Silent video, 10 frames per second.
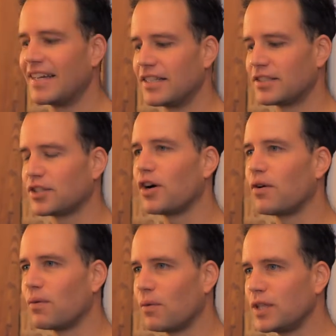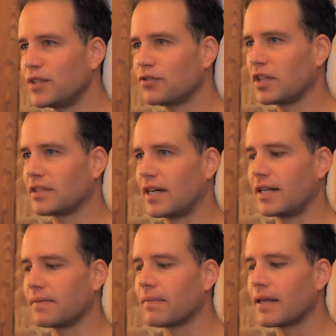So once you've cooked on
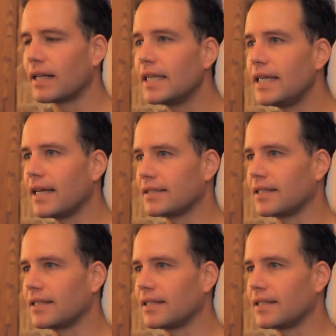it, cleaning is the